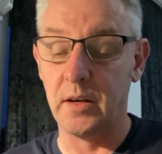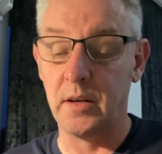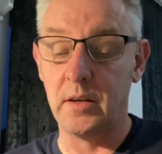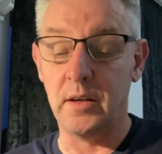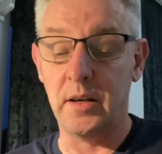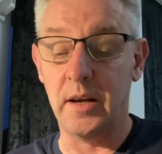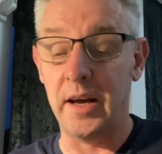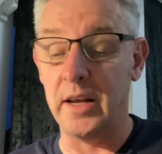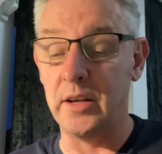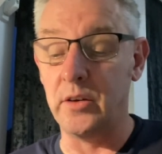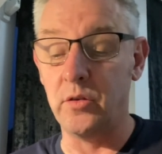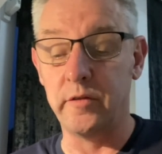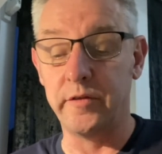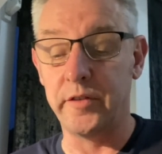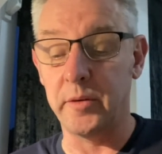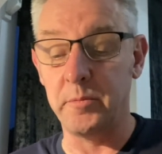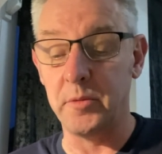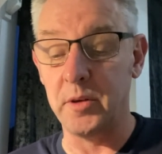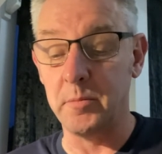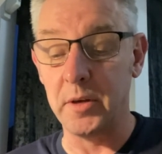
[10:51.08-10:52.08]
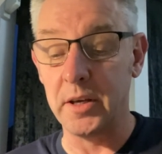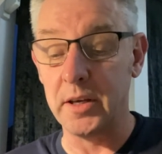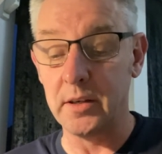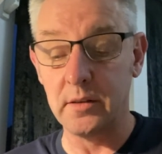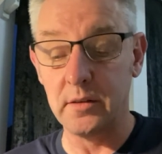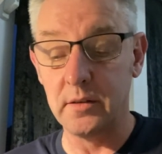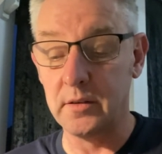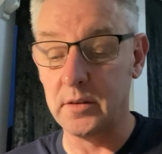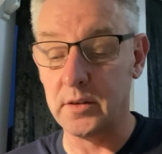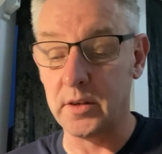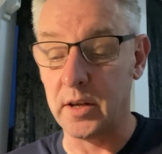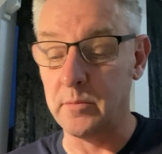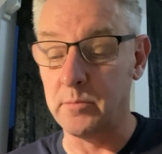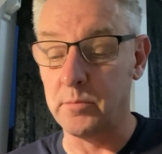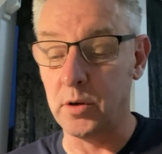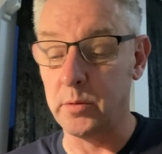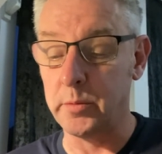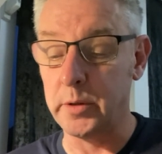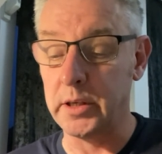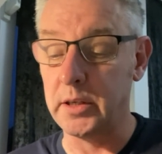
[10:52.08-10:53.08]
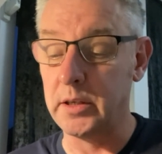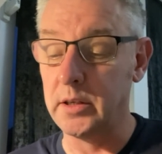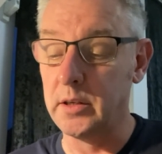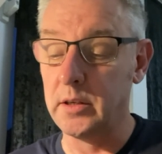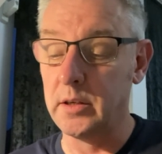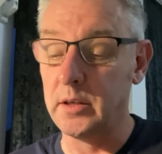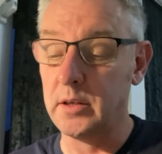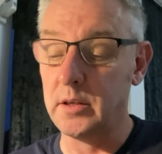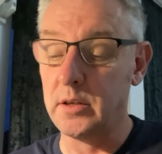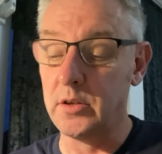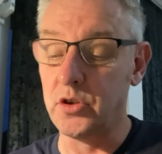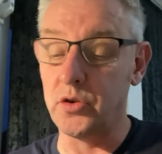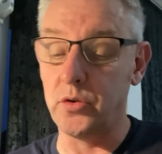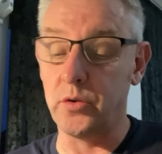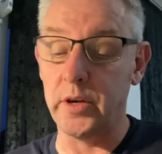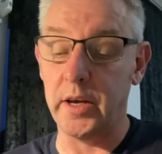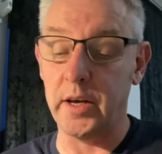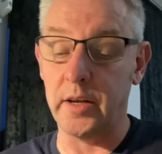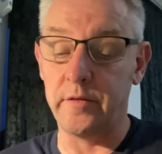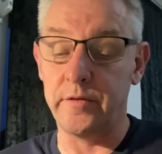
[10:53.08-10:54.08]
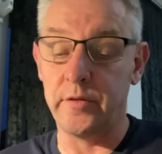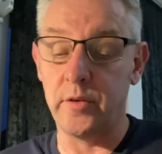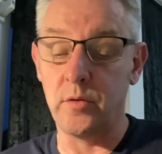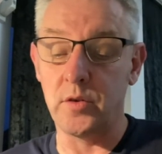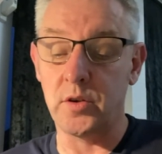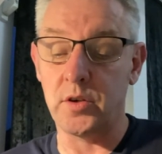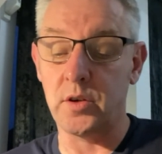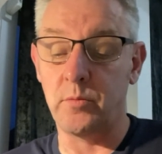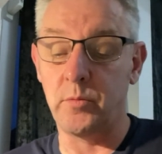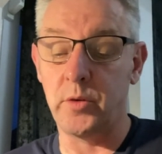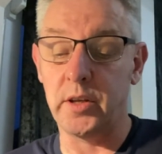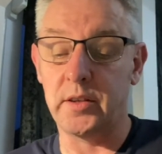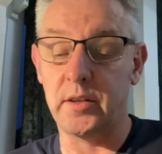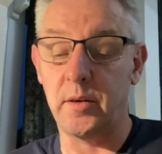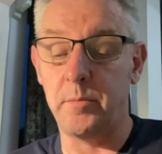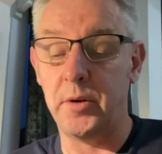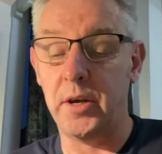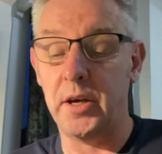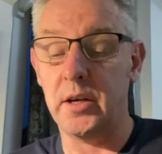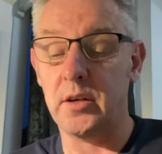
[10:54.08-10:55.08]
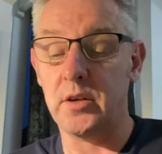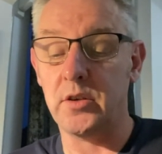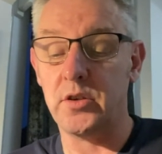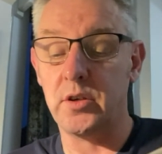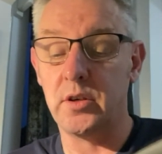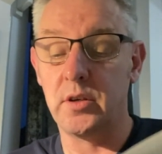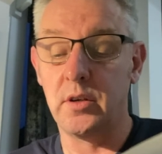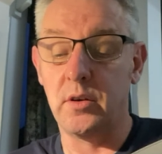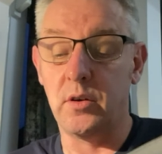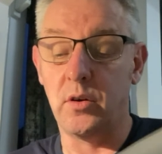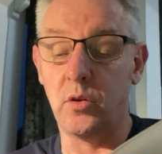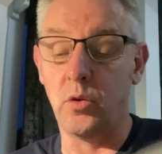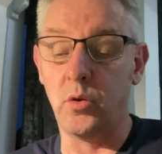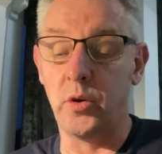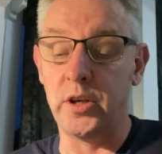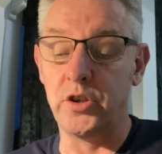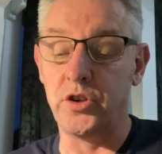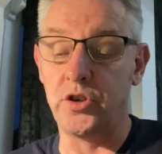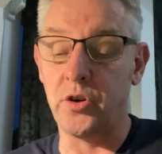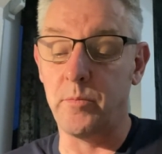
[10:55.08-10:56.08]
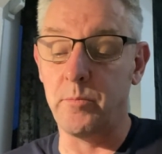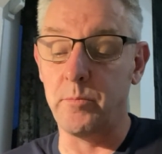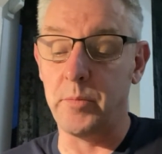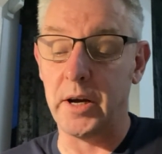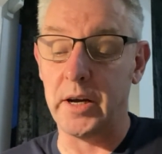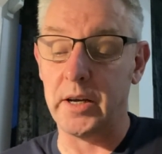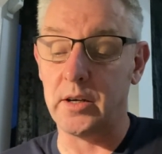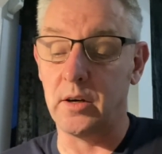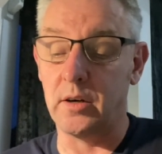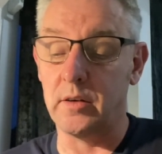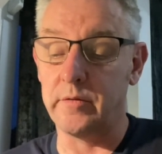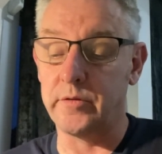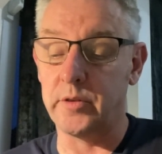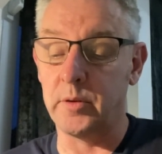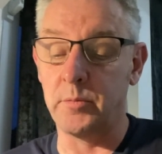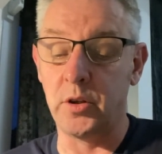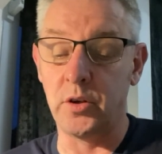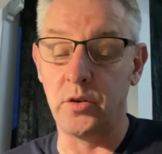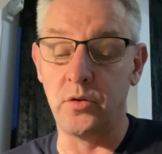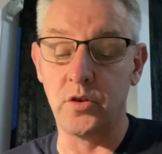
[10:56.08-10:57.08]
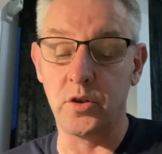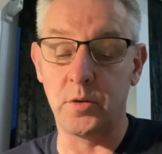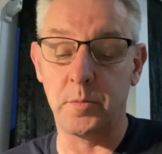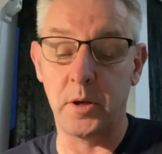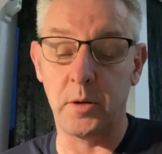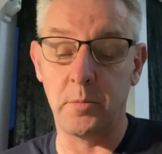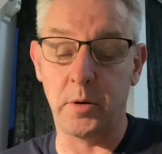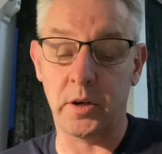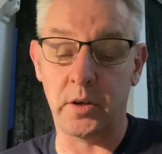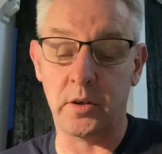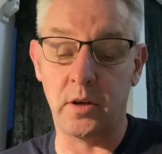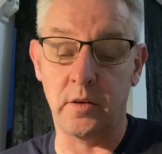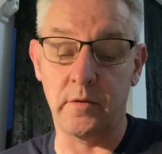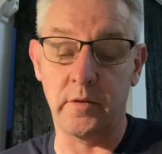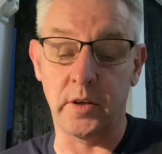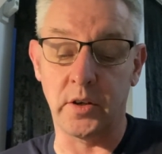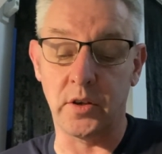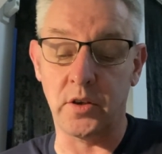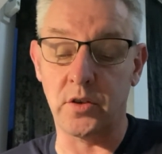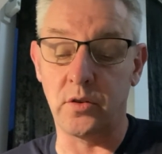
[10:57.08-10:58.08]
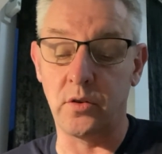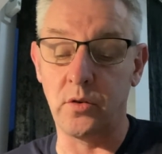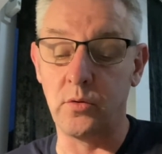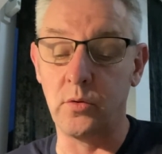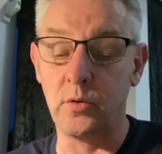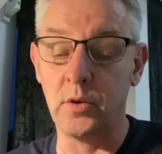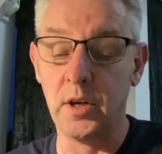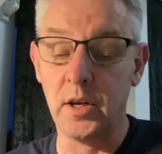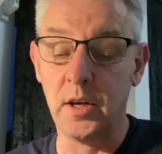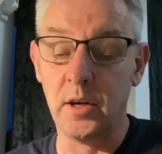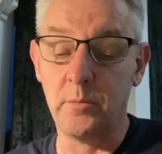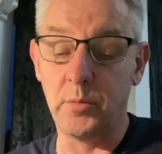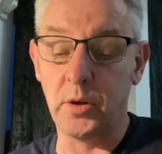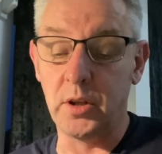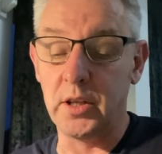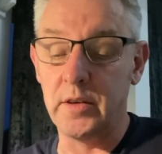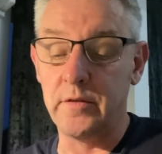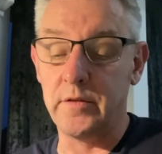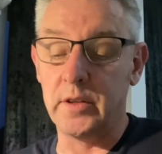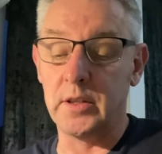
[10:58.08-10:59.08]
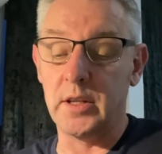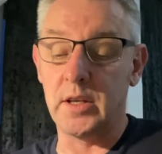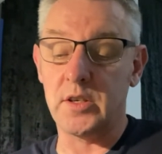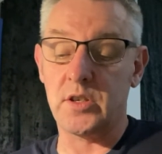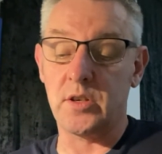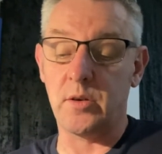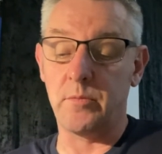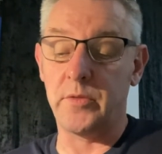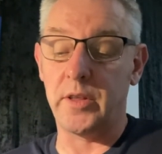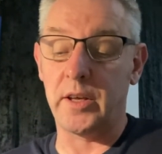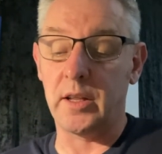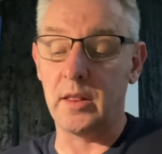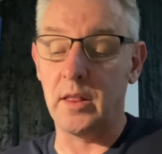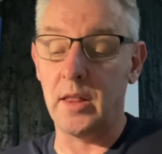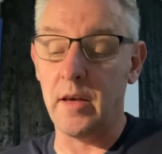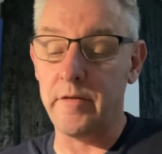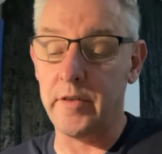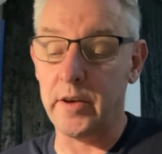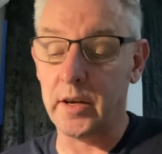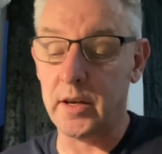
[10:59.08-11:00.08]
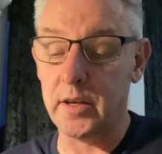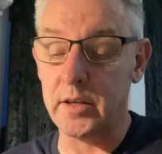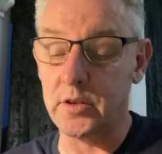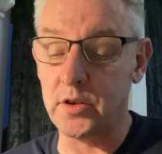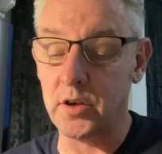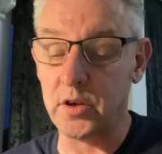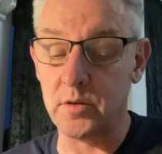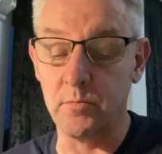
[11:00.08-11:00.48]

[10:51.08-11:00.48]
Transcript: No for me, mate," said Bobby. Joey had found somewhere to perch, although he jumped back up from the newspaper-covered stool, believing that something living had just